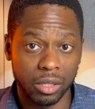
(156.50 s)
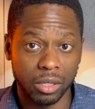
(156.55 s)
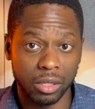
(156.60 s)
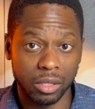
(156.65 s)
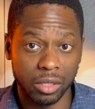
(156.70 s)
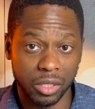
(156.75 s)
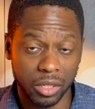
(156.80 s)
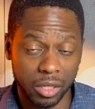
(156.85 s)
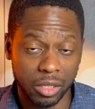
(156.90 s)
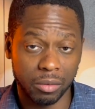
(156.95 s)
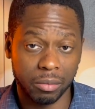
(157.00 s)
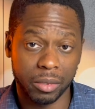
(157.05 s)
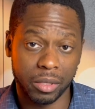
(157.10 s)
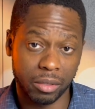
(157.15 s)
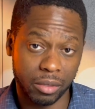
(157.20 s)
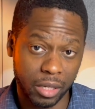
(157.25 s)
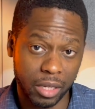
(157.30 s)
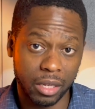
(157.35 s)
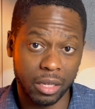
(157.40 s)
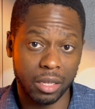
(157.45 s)
judgment
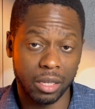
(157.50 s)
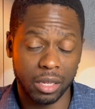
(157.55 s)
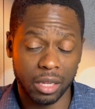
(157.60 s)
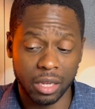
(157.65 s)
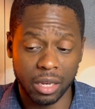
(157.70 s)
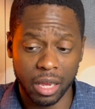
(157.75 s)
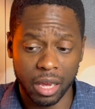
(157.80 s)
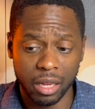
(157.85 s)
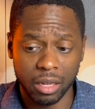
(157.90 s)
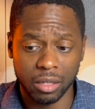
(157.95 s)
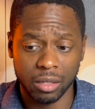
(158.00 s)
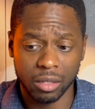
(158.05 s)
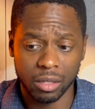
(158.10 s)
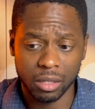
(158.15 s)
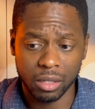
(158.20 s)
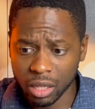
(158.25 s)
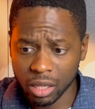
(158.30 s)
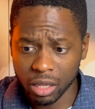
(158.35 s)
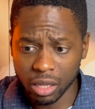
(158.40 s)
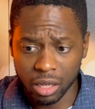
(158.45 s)
in hell.
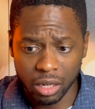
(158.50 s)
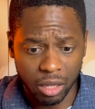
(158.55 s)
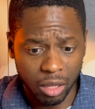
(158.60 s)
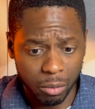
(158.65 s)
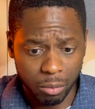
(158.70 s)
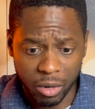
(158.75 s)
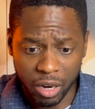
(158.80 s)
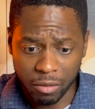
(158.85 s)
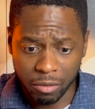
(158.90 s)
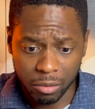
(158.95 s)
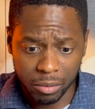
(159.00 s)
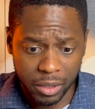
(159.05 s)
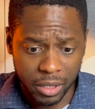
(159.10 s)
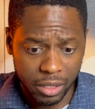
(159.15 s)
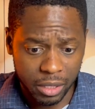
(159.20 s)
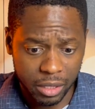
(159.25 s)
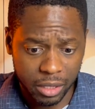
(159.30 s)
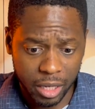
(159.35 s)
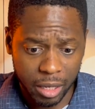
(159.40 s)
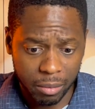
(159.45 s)
Another proverb says
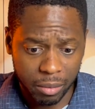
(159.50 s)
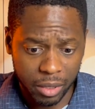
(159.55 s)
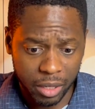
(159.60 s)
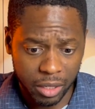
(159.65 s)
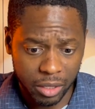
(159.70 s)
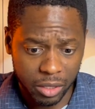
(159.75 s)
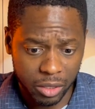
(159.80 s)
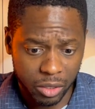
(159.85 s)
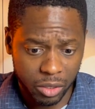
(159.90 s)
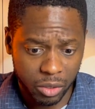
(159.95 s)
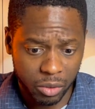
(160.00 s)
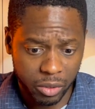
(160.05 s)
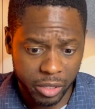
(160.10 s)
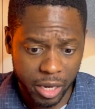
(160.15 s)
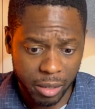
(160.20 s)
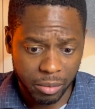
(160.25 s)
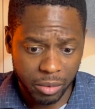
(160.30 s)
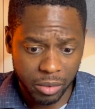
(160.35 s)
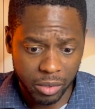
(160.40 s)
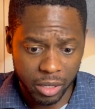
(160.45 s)
the same thing, just 2
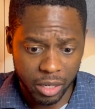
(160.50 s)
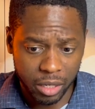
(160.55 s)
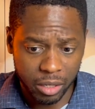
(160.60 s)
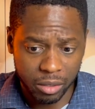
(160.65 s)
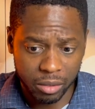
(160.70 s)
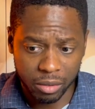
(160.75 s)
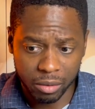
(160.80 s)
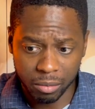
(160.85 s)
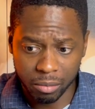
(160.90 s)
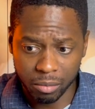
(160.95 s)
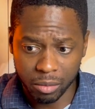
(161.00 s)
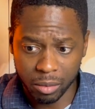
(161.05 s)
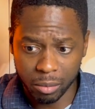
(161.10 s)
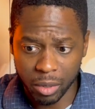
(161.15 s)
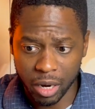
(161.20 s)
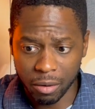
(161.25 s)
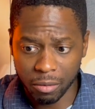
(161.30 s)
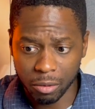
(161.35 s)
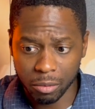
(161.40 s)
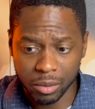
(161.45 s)
chapters later.
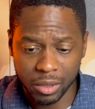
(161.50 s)
Proverbs